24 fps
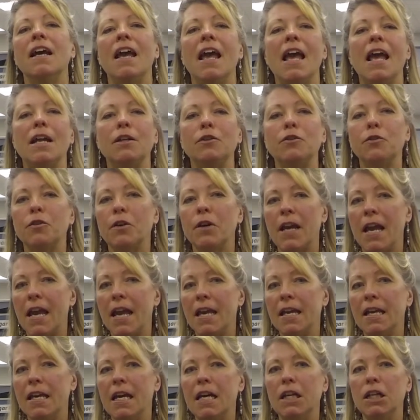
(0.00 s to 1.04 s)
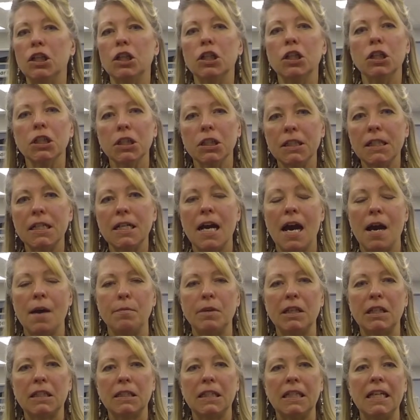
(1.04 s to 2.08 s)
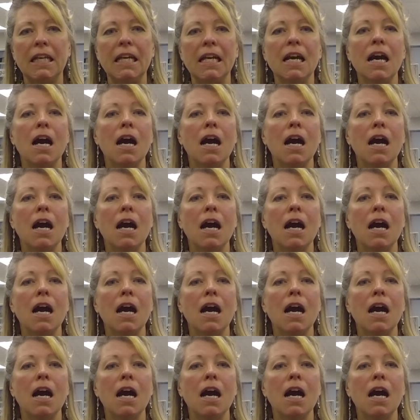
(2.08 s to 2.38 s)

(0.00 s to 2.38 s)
and create an ergonomically